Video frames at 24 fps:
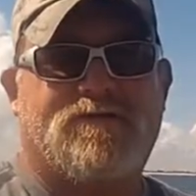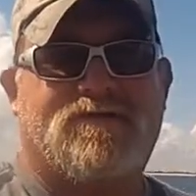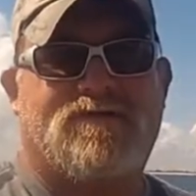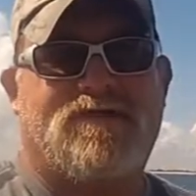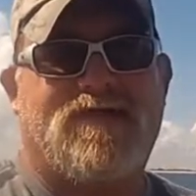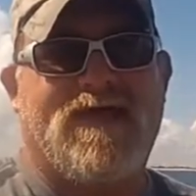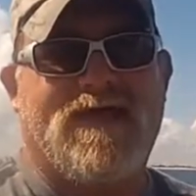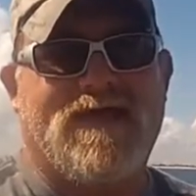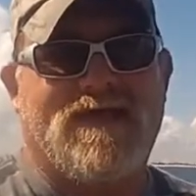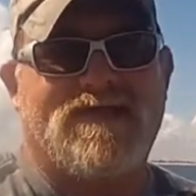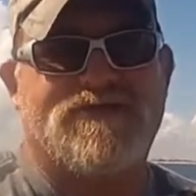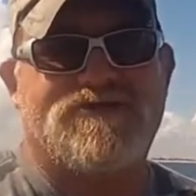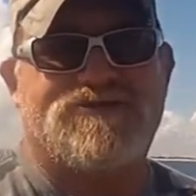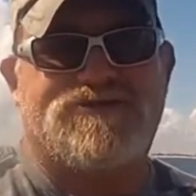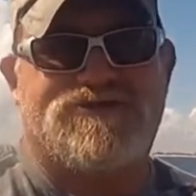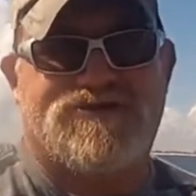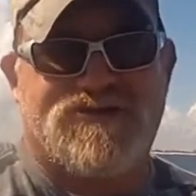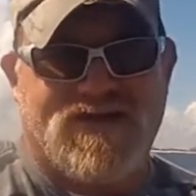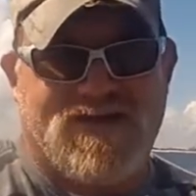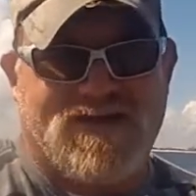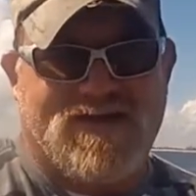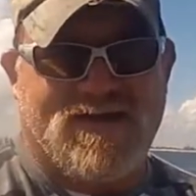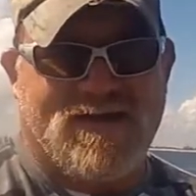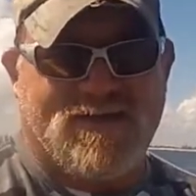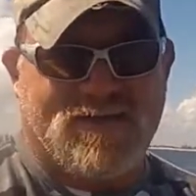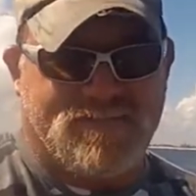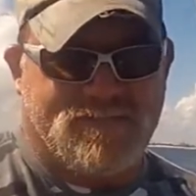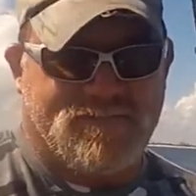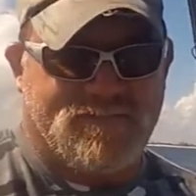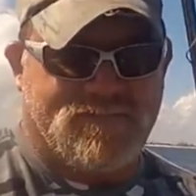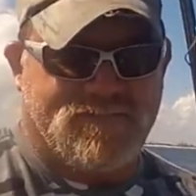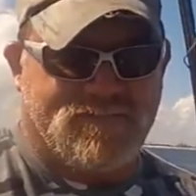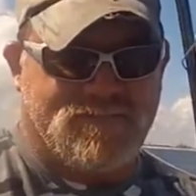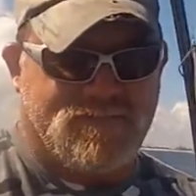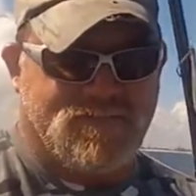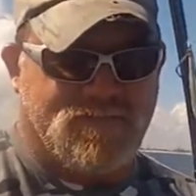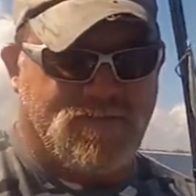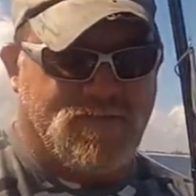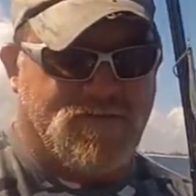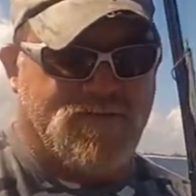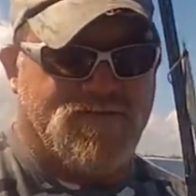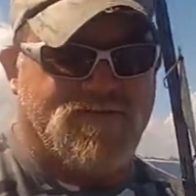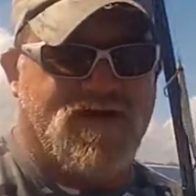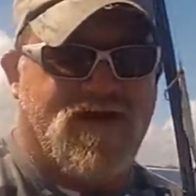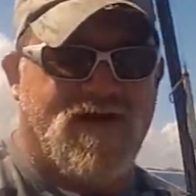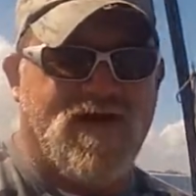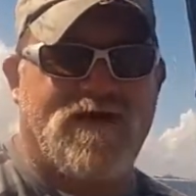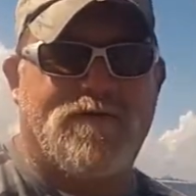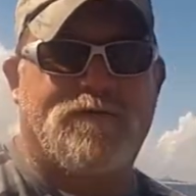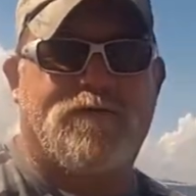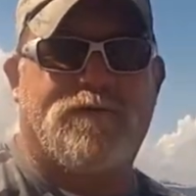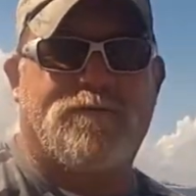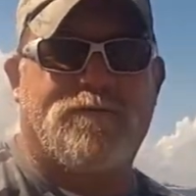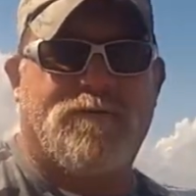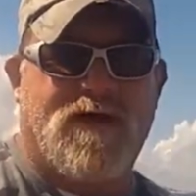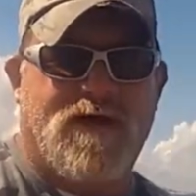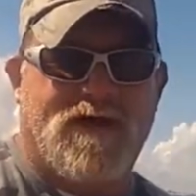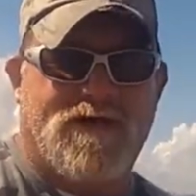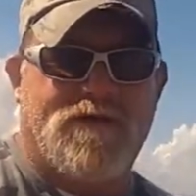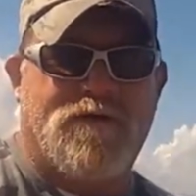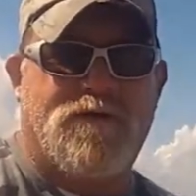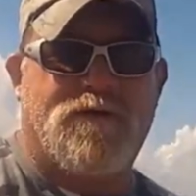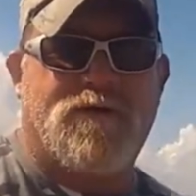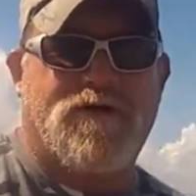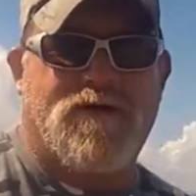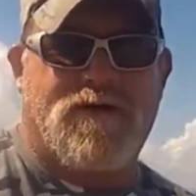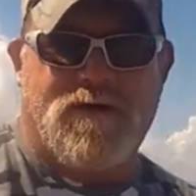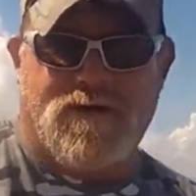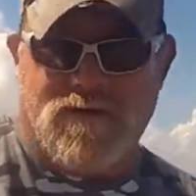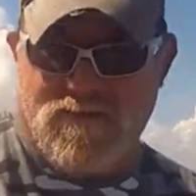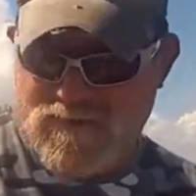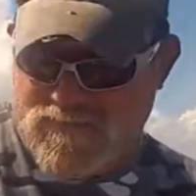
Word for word: light jigging, or Daiwa Ryoga